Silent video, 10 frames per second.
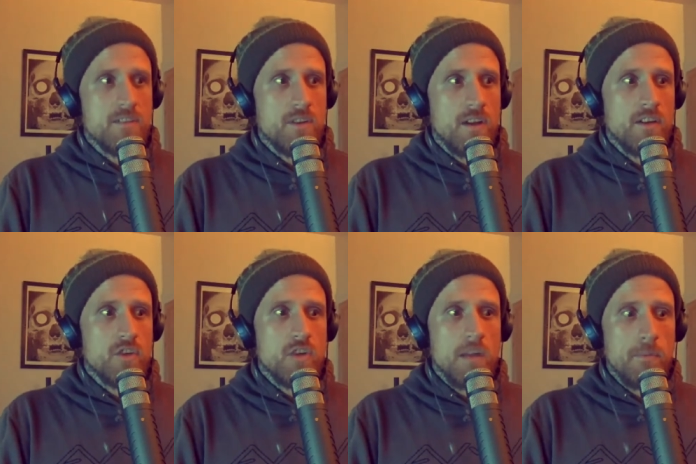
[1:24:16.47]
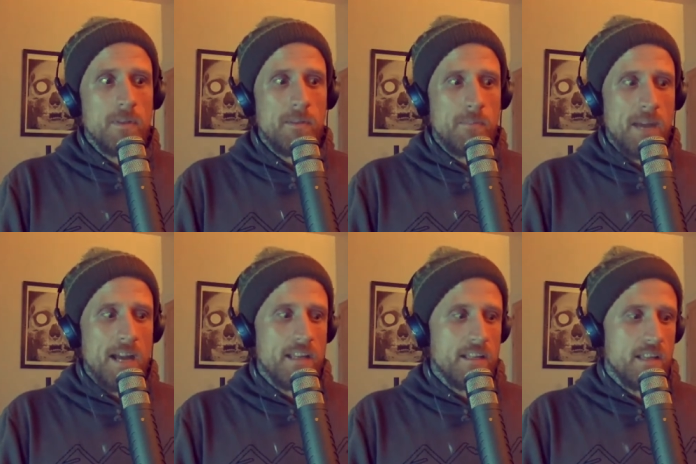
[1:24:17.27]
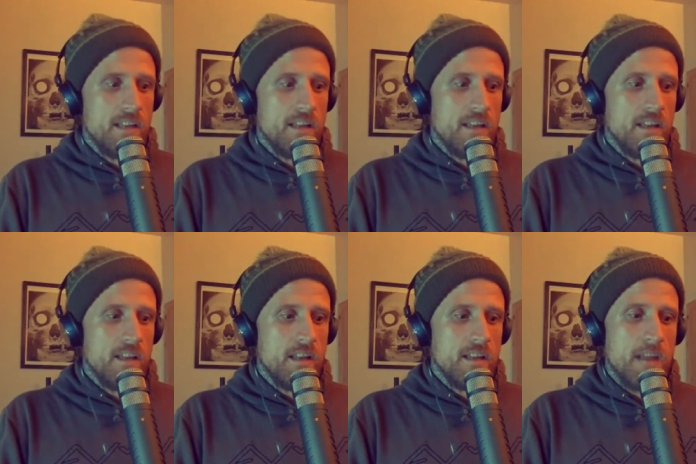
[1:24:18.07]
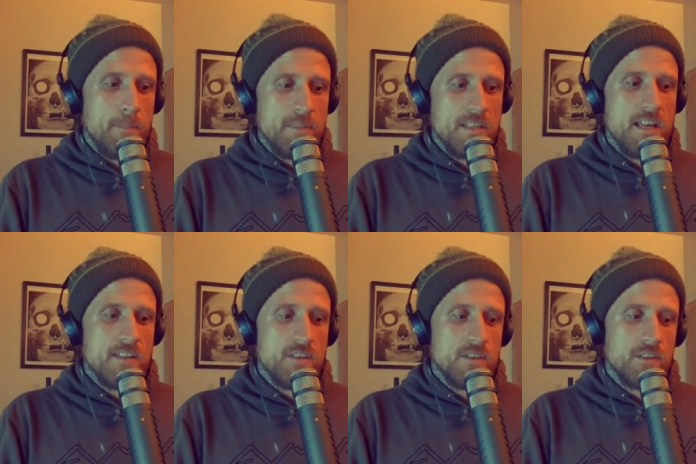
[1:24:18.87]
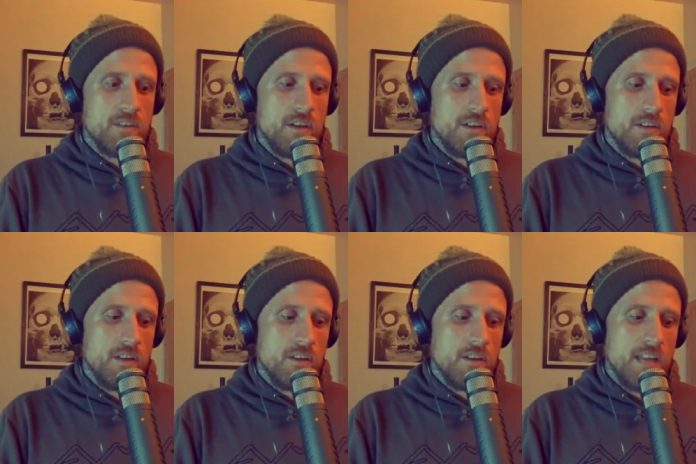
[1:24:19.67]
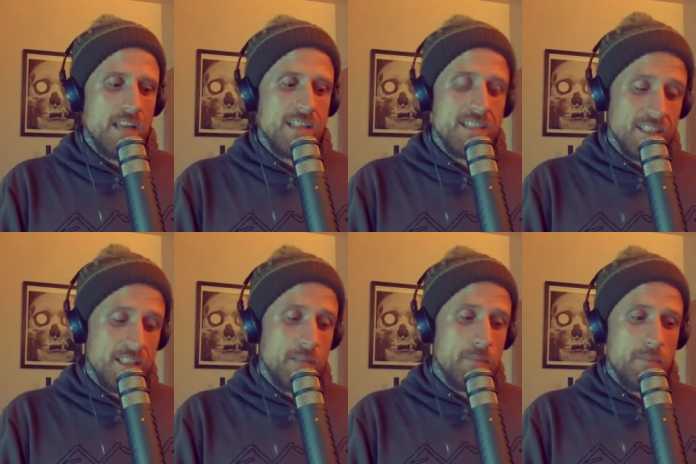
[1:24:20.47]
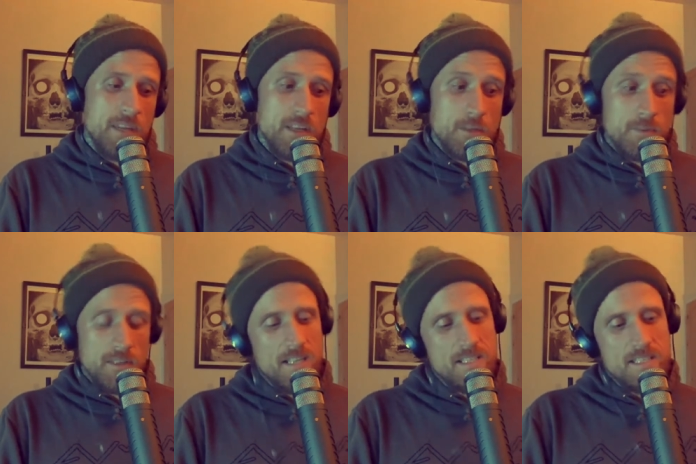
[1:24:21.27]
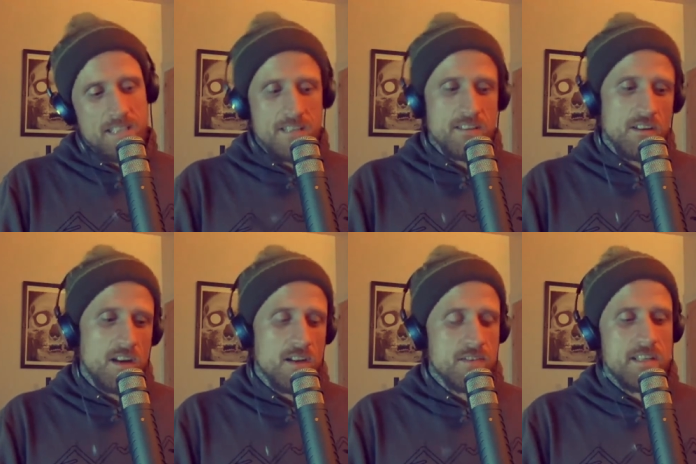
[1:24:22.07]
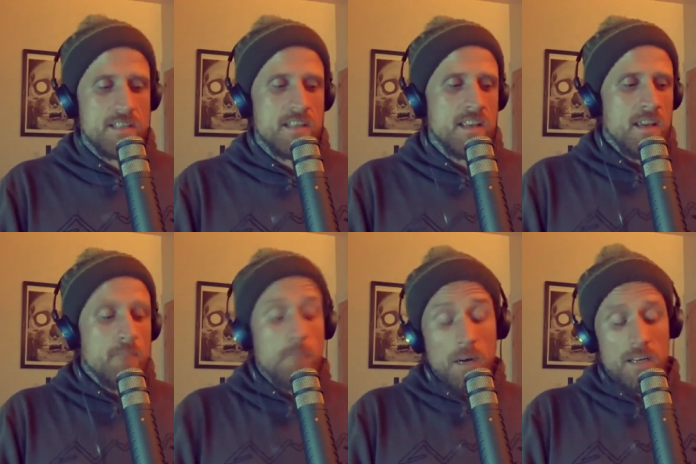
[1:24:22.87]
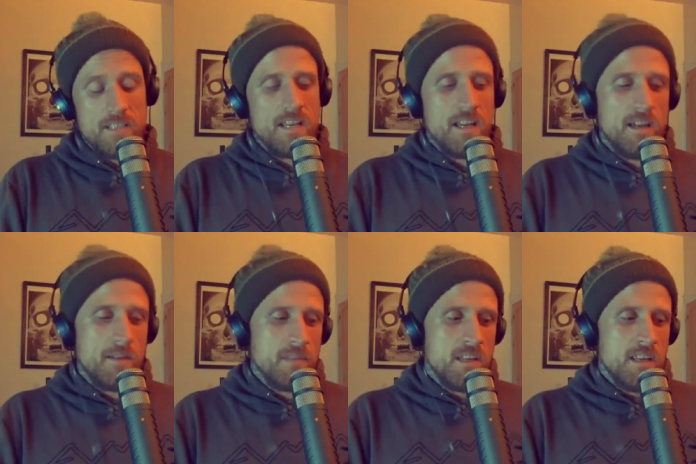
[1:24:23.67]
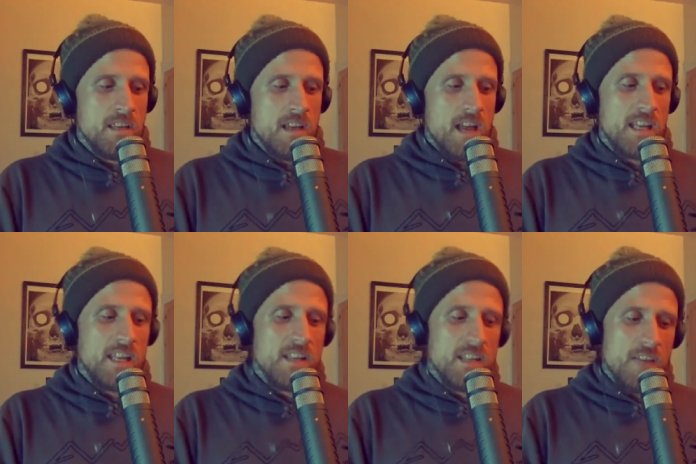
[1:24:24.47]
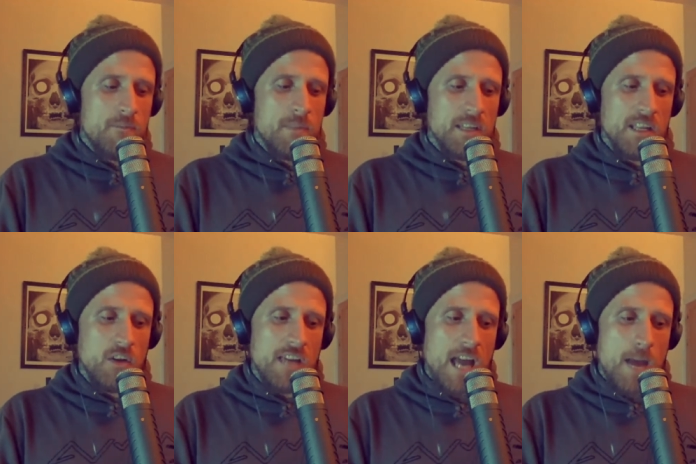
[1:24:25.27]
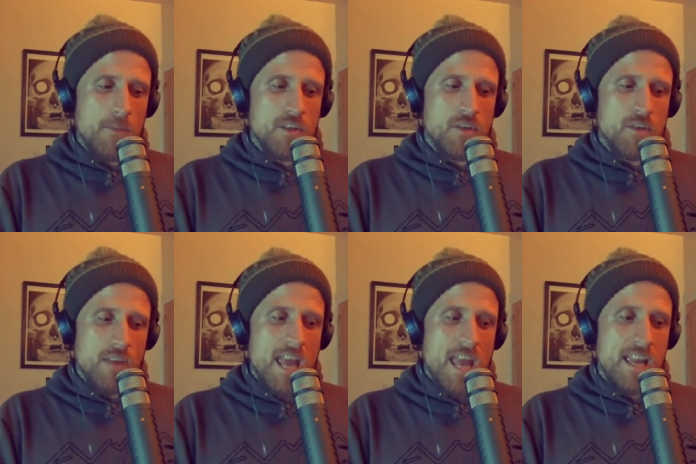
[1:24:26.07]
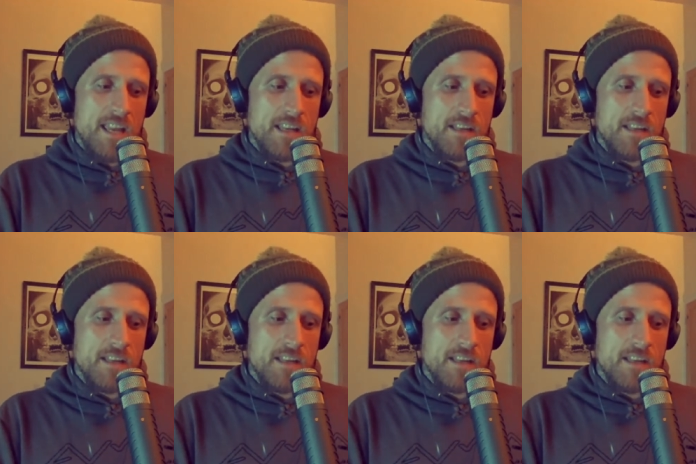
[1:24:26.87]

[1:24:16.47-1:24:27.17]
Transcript: So I've got to try and pull it back and capitalize on getting sleep and being up at like 6 or half 6. But it left me a little gap to create in.